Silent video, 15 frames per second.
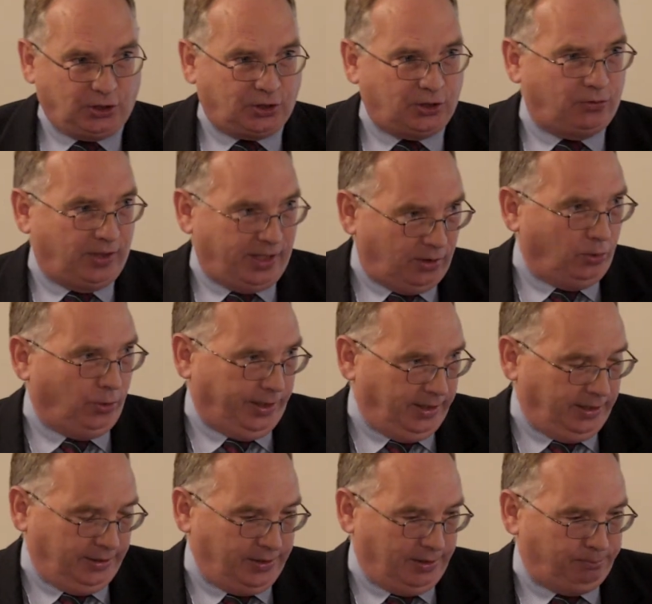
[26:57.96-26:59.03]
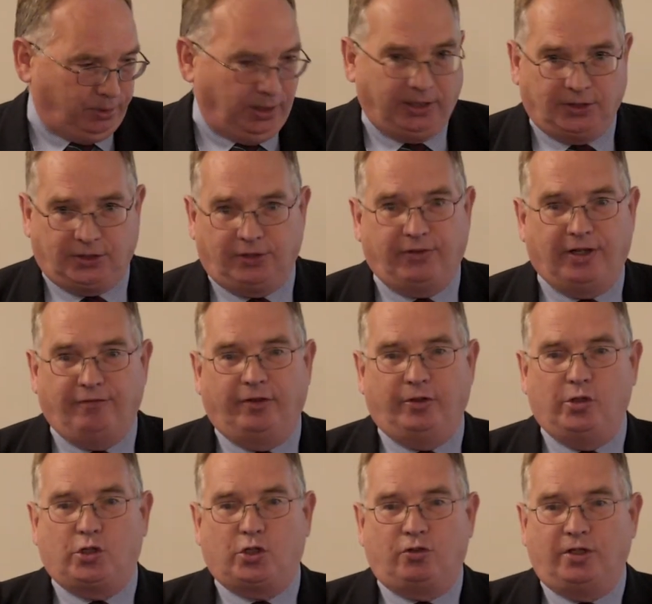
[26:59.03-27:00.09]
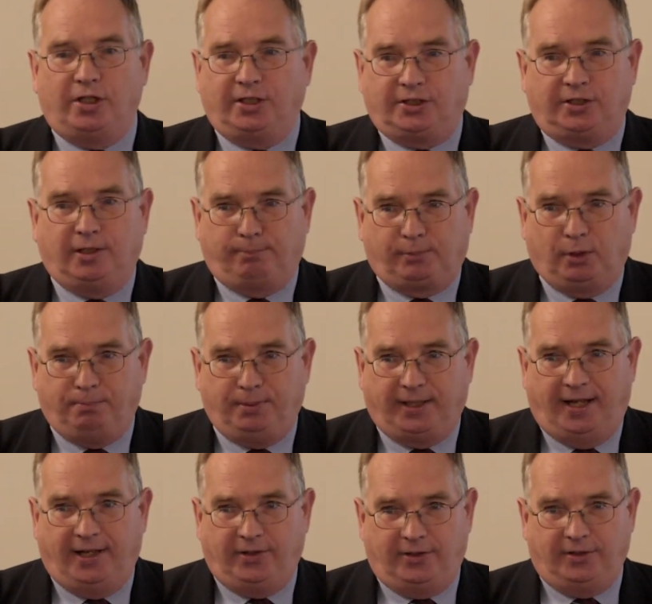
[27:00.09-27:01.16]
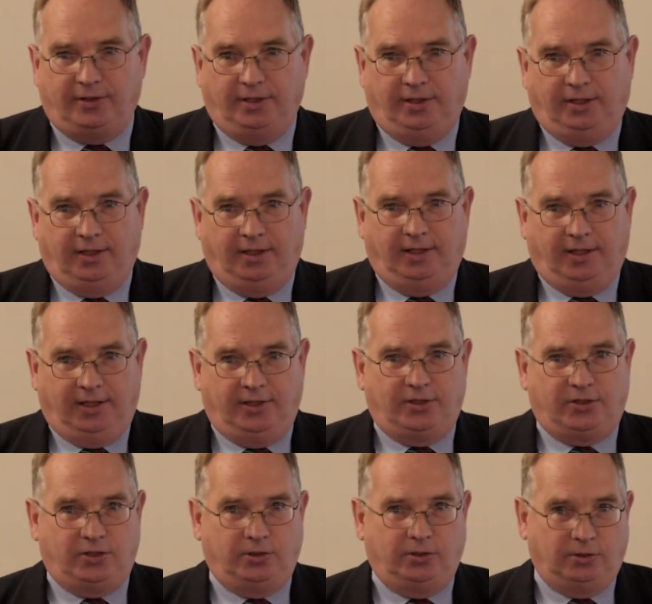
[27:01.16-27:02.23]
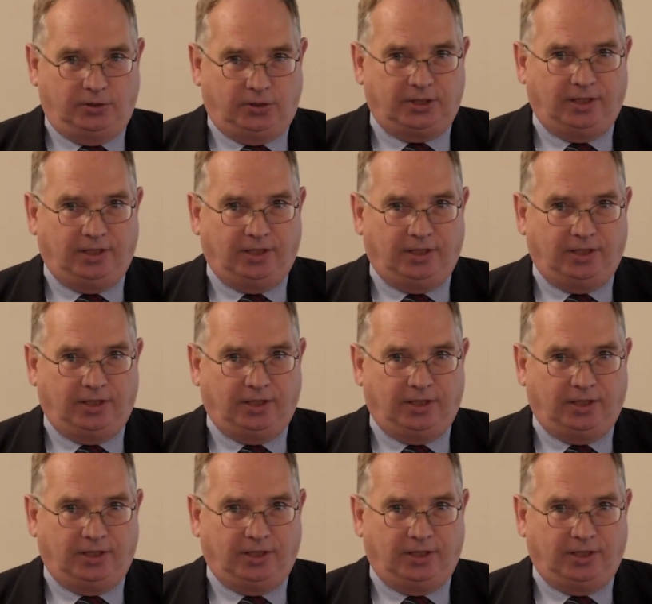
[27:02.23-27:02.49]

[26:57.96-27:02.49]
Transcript: it's the railway that brings the revolutionaries and the propaganda to